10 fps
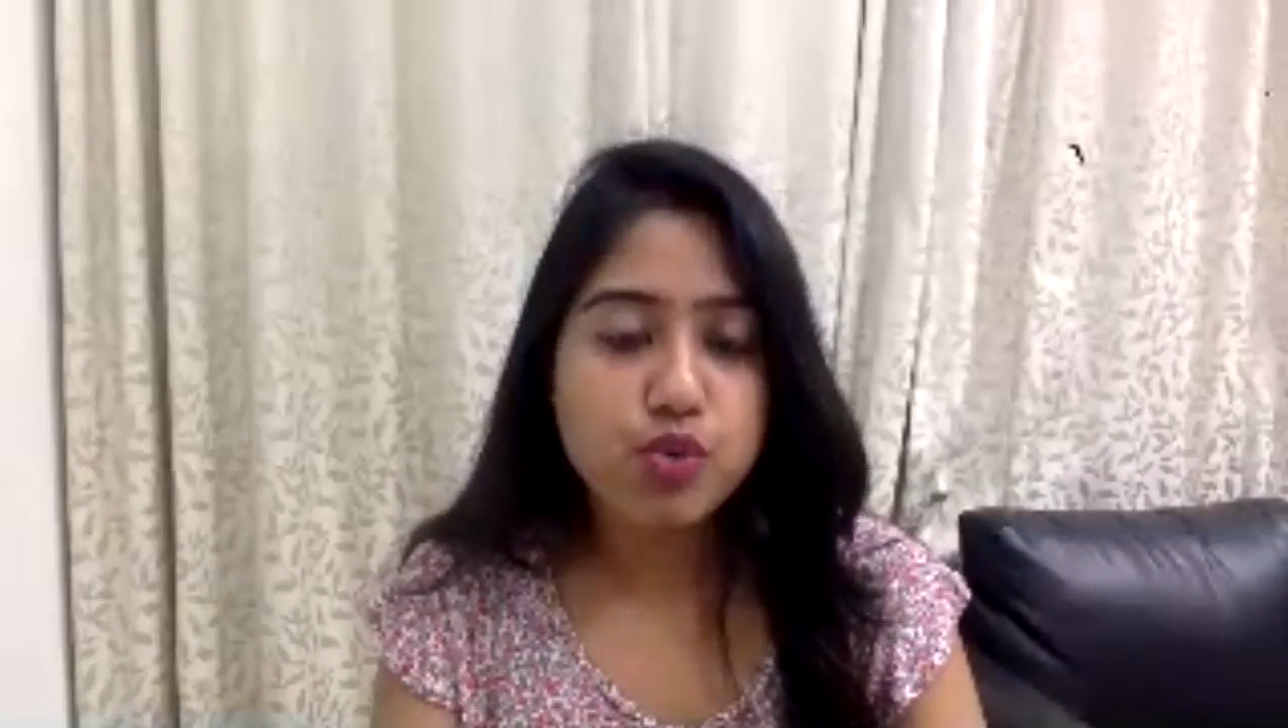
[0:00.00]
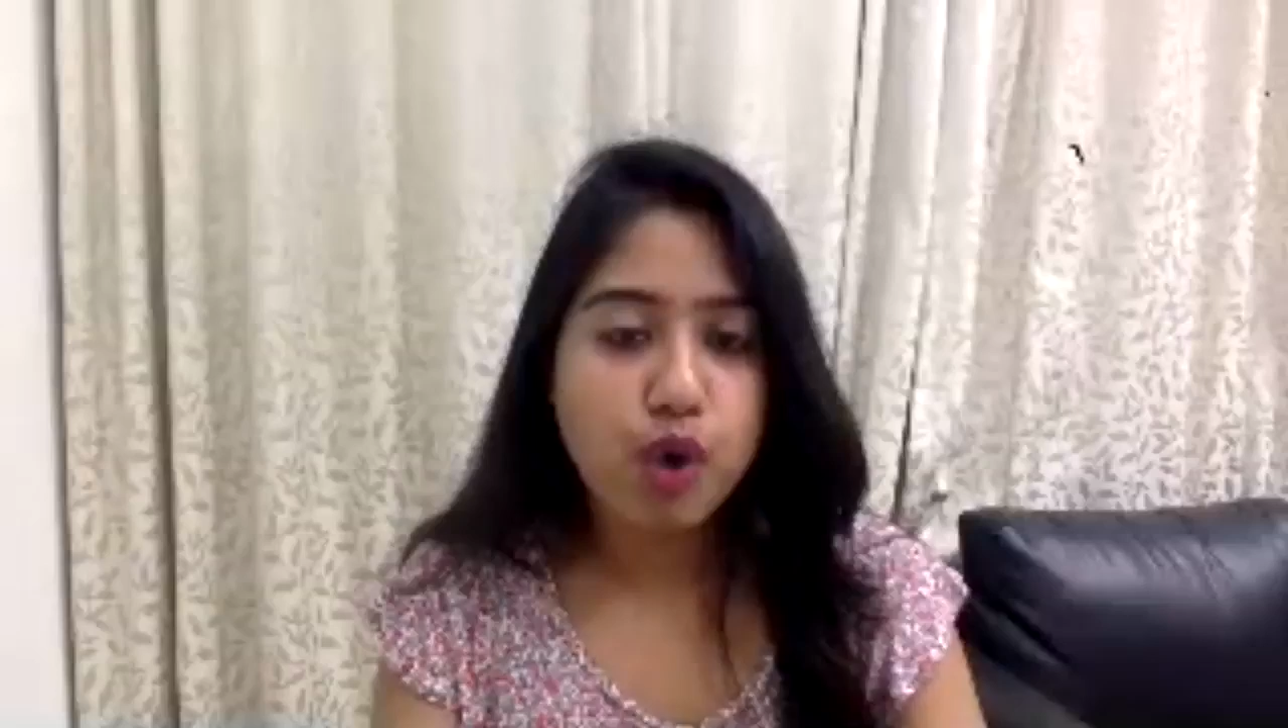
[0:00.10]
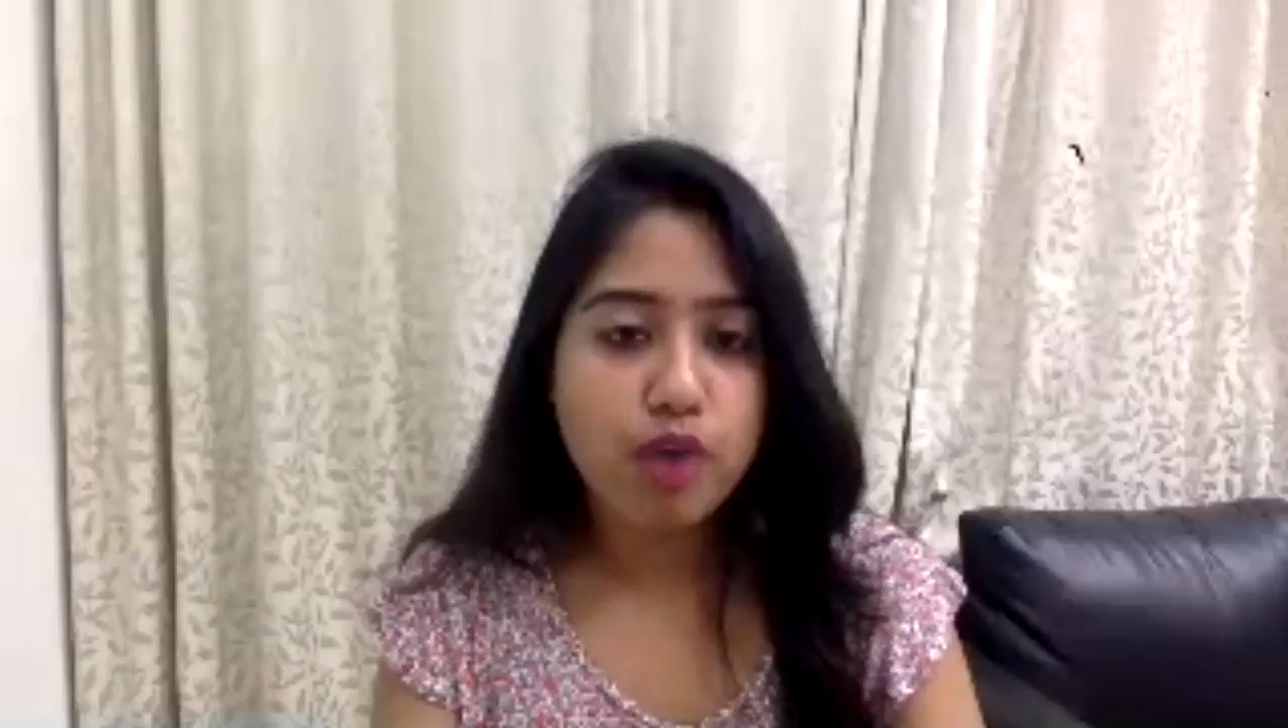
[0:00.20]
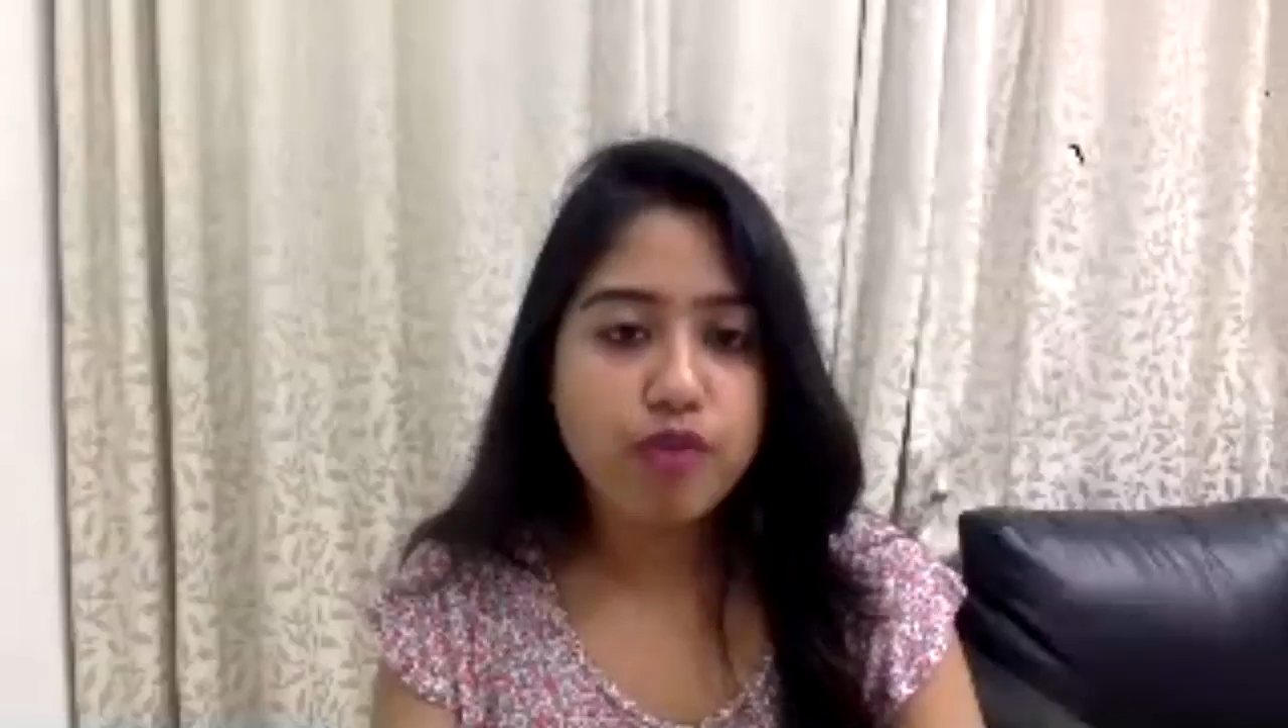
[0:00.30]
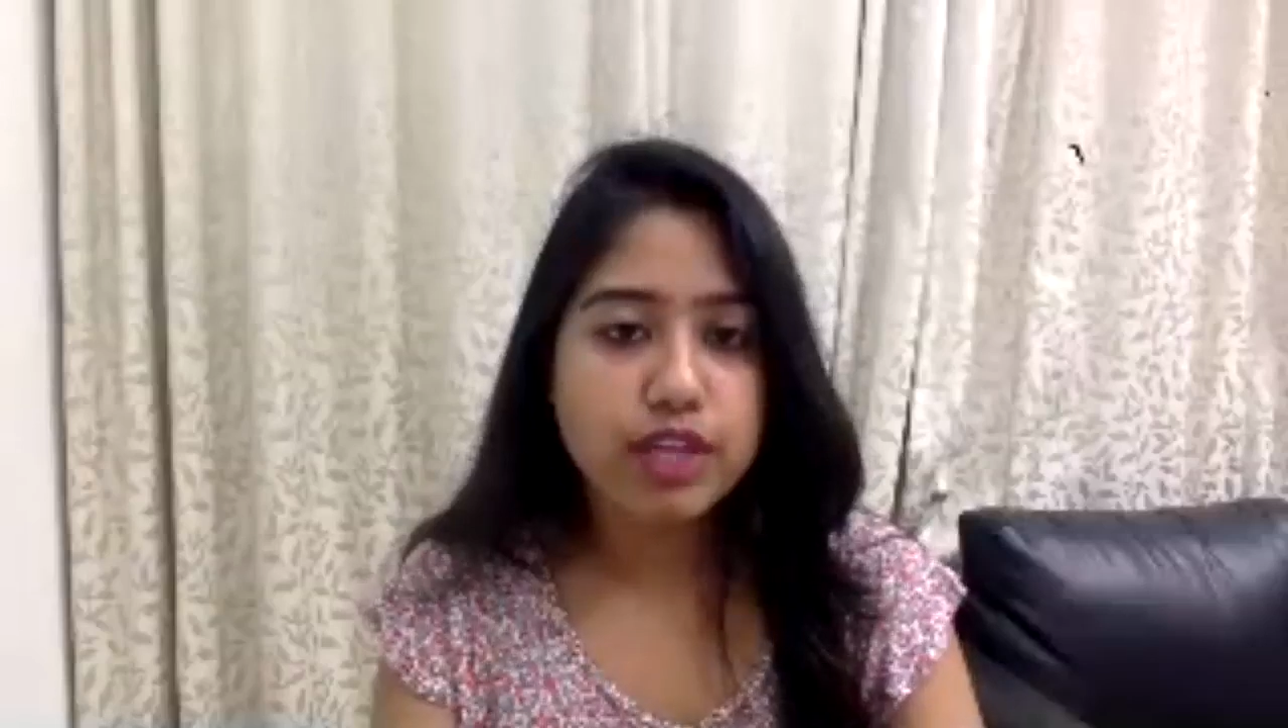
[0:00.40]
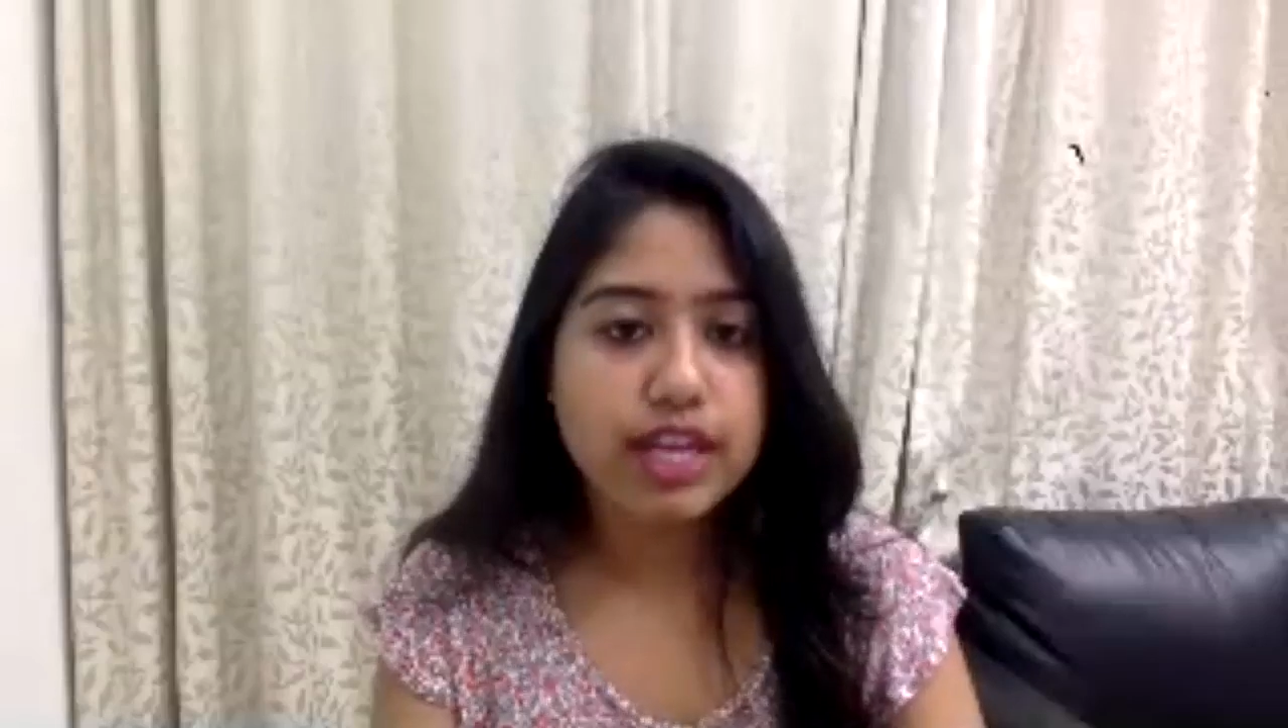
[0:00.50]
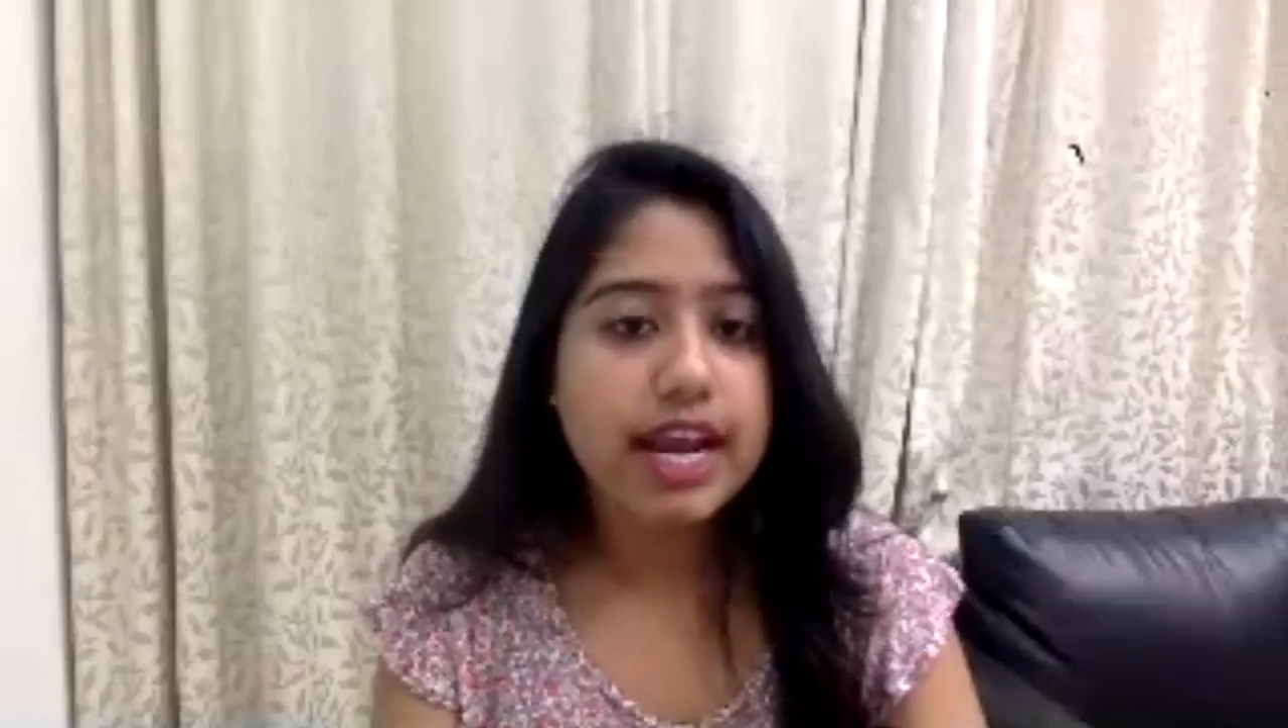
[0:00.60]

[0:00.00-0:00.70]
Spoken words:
which you want